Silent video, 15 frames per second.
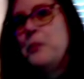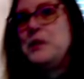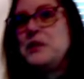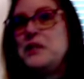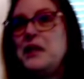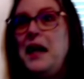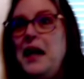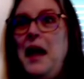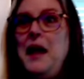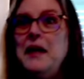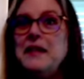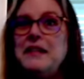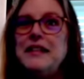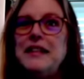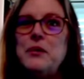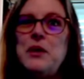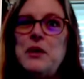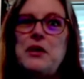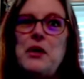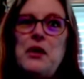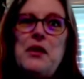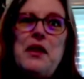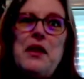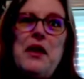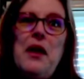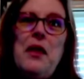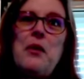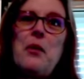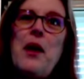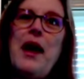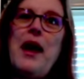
again and we turn the other way or